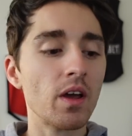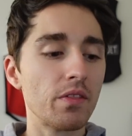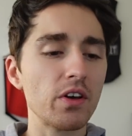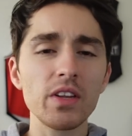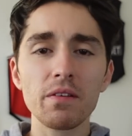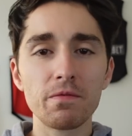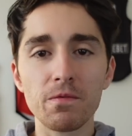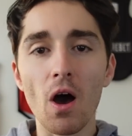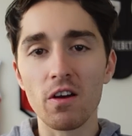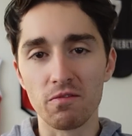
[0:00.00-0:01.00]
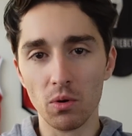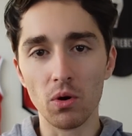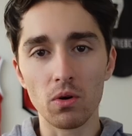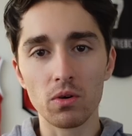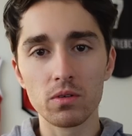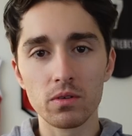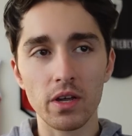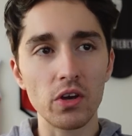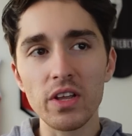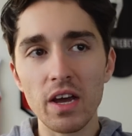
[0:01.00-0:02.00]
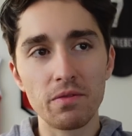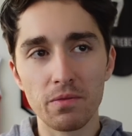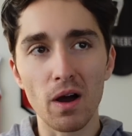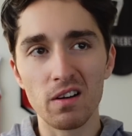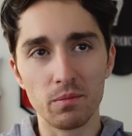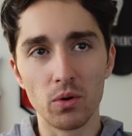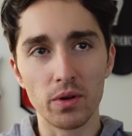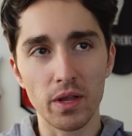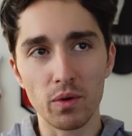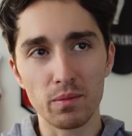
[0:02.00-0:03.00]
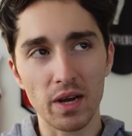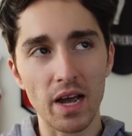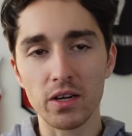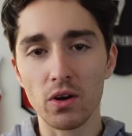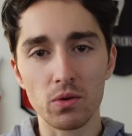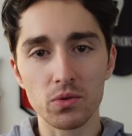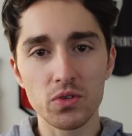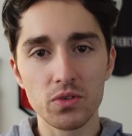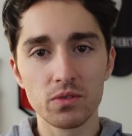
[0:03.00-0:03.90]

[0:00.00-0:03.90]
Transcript: They only had 5 more. And they won by 8 goals.